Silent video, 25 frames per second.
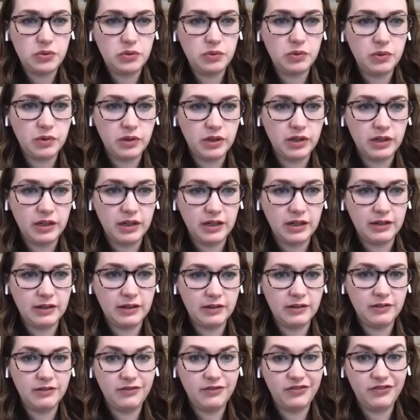to
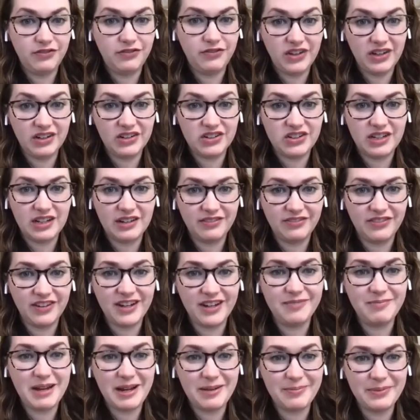finish
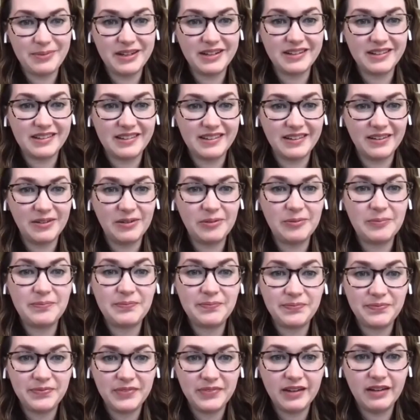that fine mapping.
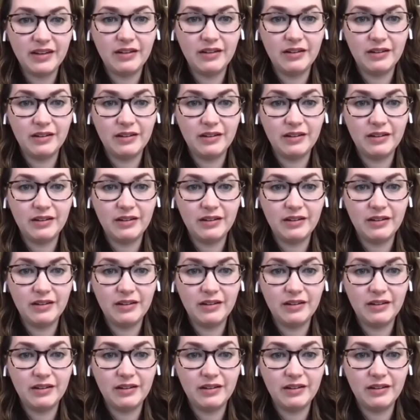So